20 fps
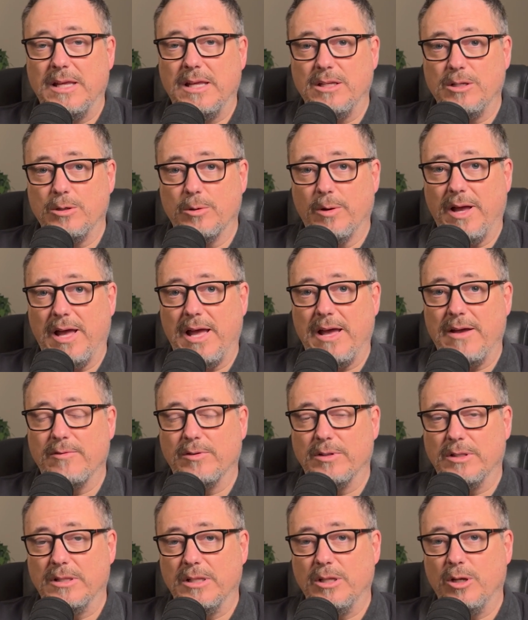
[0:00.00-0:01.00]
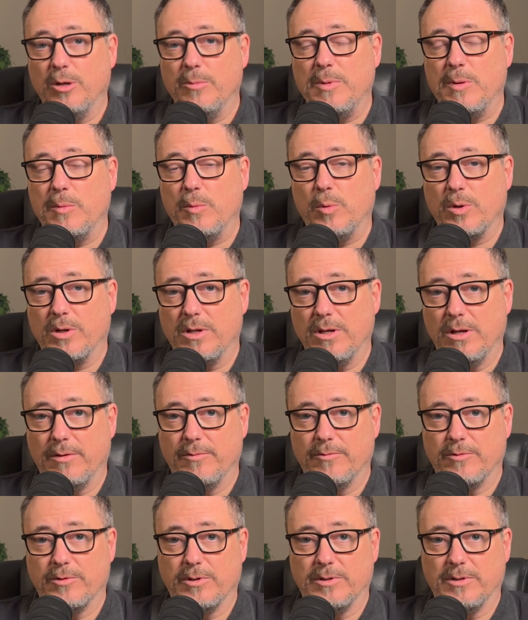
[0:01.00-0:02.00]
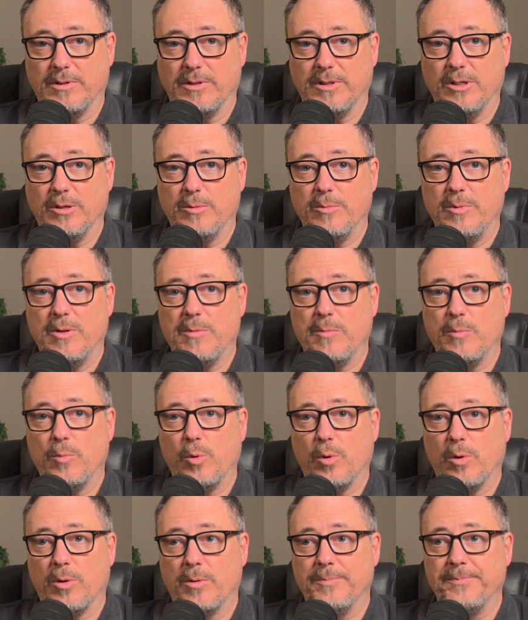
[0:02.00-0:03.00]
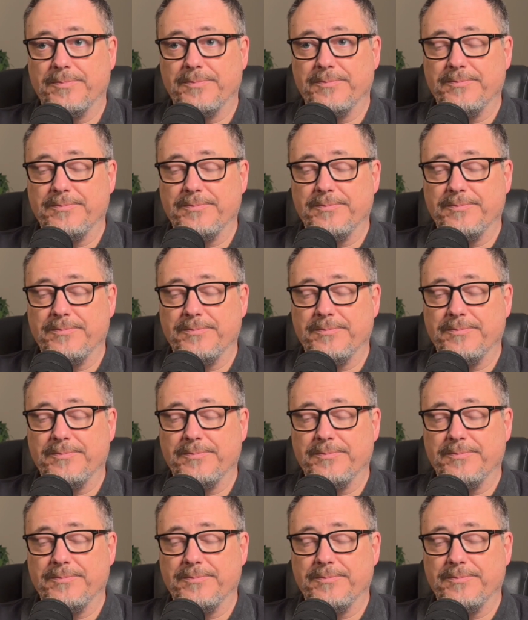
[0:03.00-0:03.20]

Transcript: you'll have a little bit more comfort, a little bit more